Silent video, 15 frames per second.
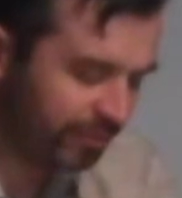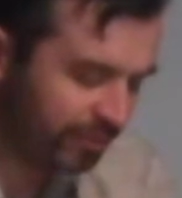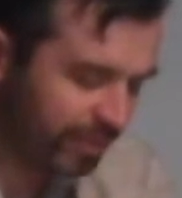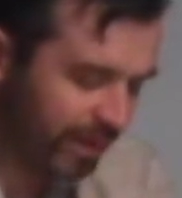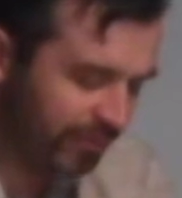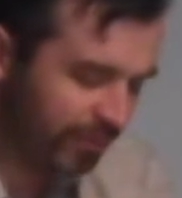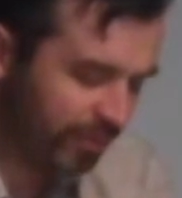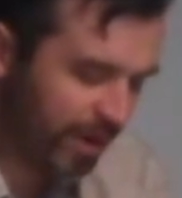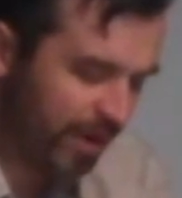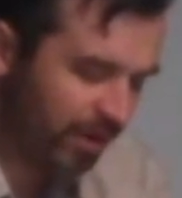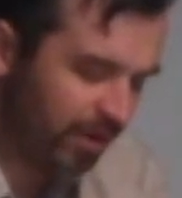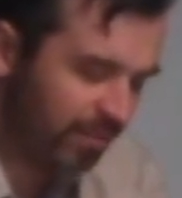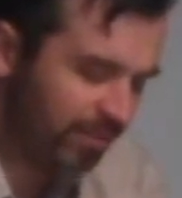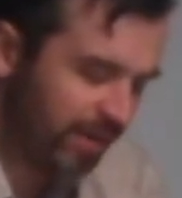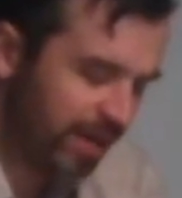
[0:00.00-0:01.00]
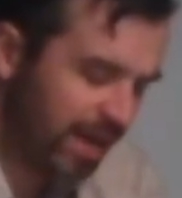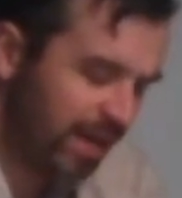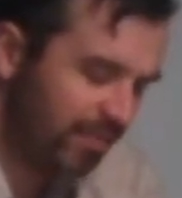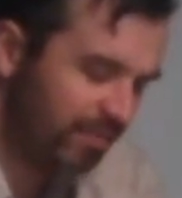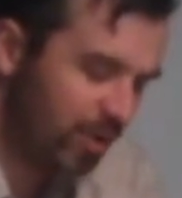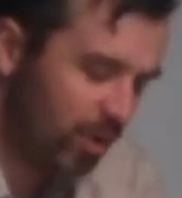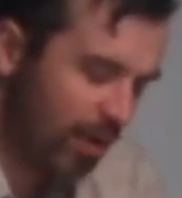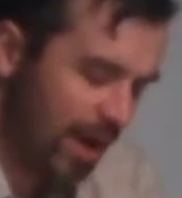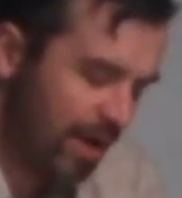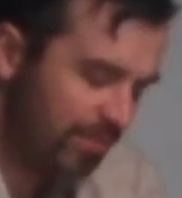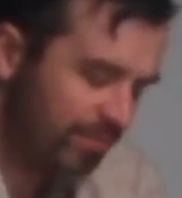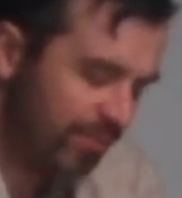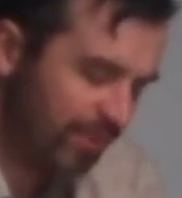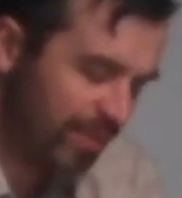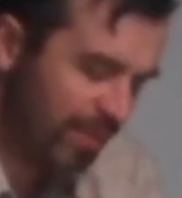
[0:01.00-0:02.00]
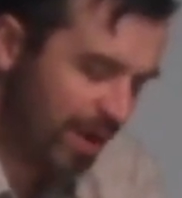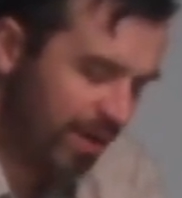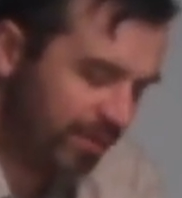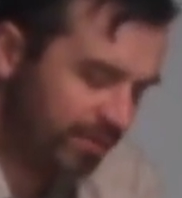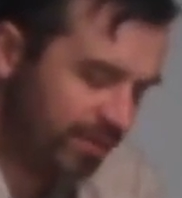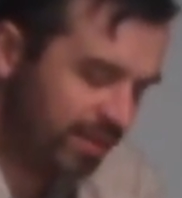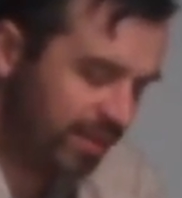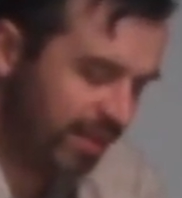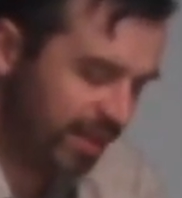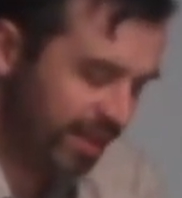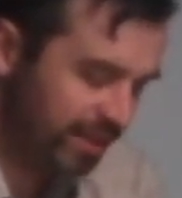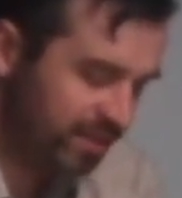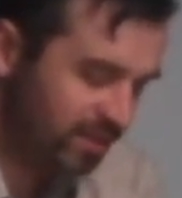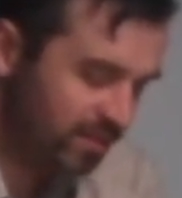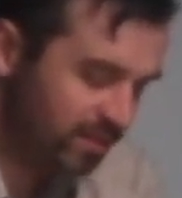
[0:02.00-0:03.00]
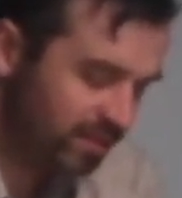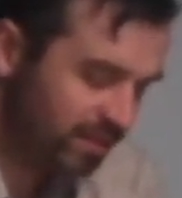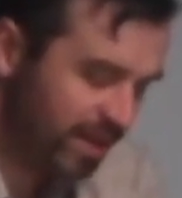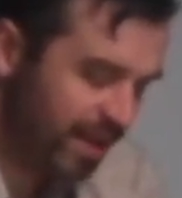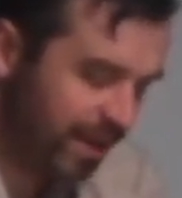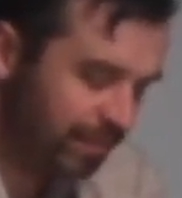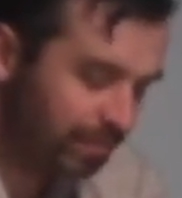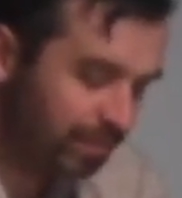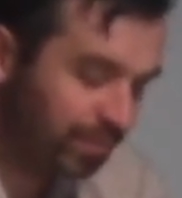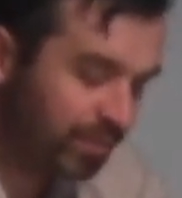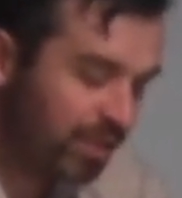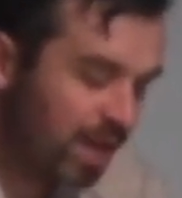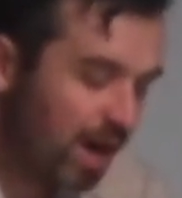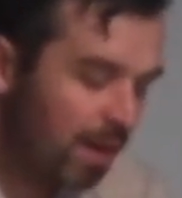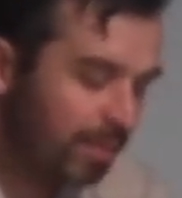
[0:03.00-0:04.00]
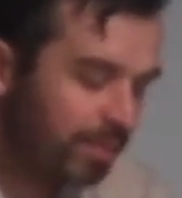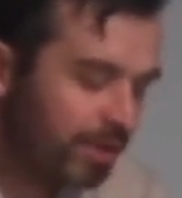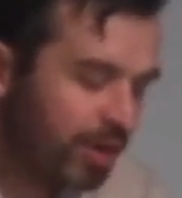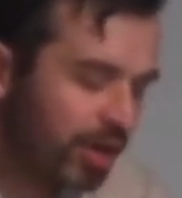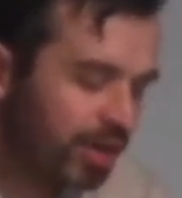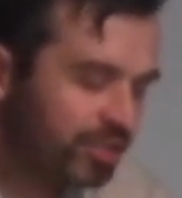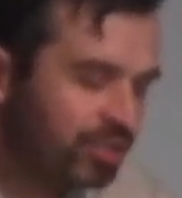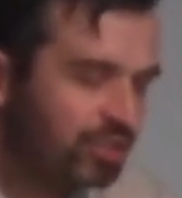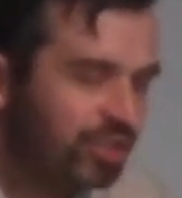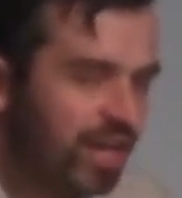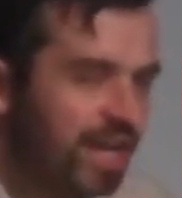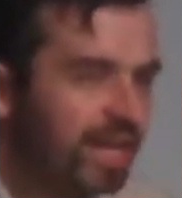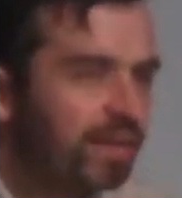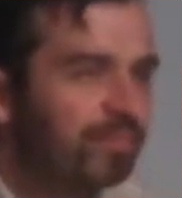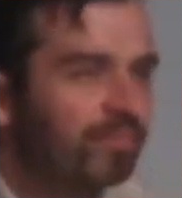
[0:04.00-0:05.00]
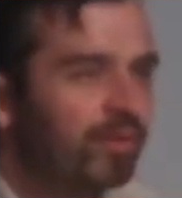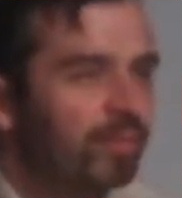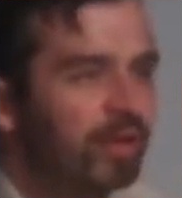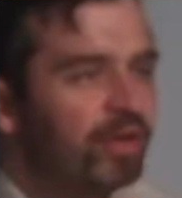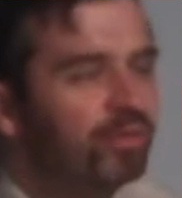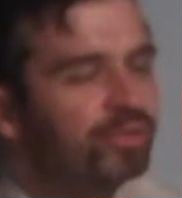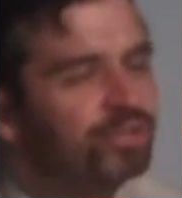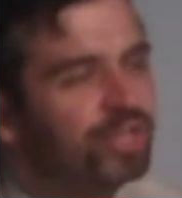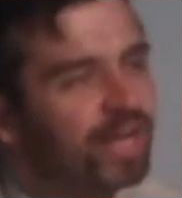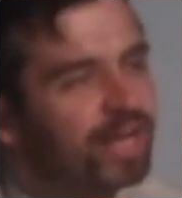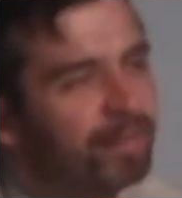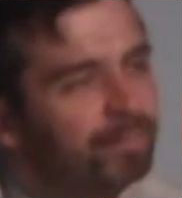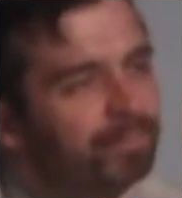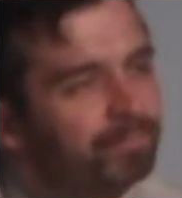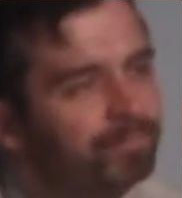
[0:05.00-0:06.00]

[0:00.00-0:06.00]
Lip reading: me from Aram, the king of Moab, from the mountains in the east, saying, come curse Jacob for me. Who is Jacob?